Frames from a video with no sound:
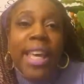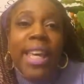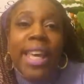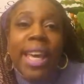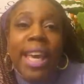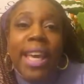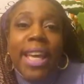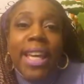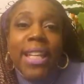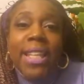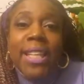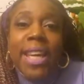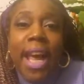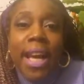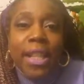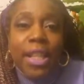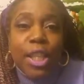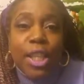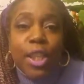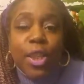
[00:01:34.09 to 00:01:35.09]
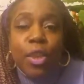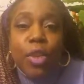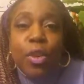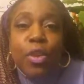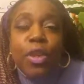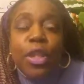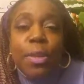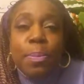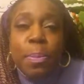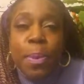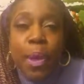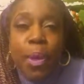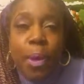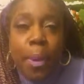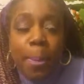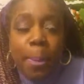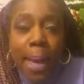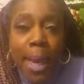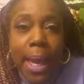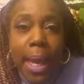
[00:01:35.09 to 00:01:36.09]
get connected to your
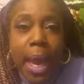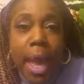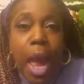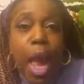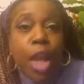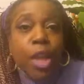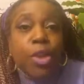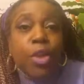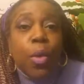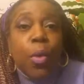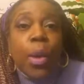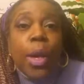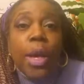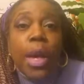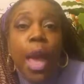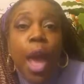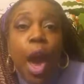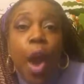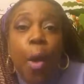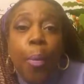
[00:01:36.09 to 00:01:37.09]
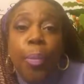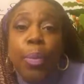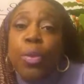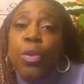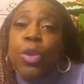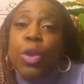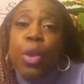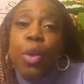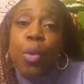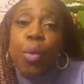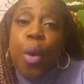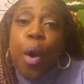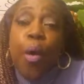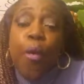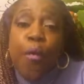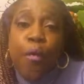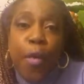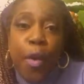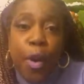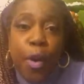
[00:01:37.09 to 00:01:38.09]
spirit man so it can help you to
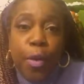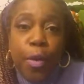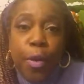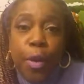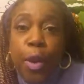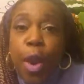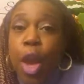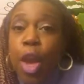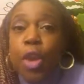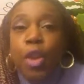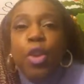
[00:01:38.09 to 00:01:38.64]
grow further.